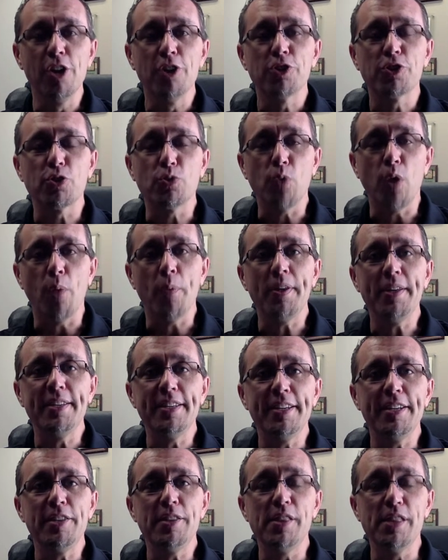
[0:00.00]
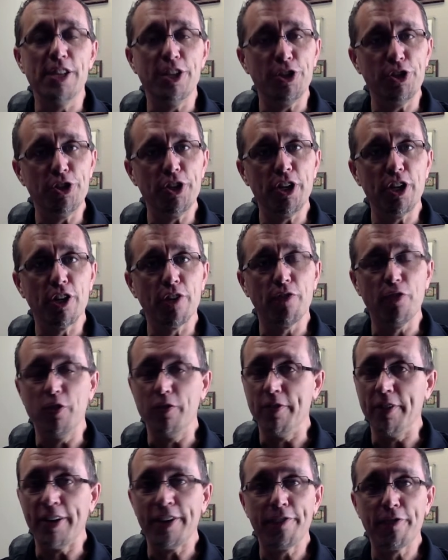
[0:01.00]
So what we did this year for the
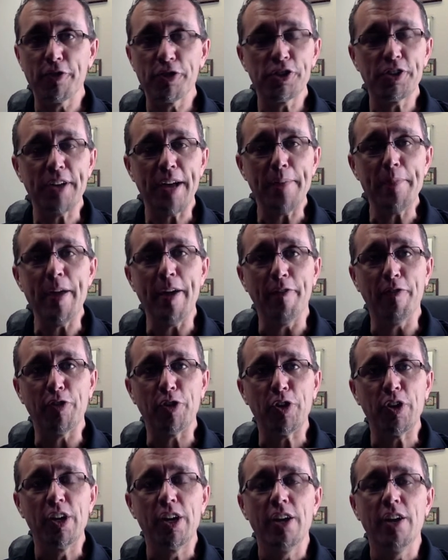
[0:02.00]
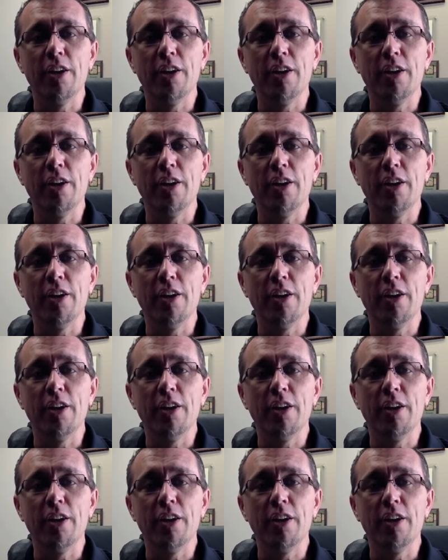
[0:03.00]
very first time ever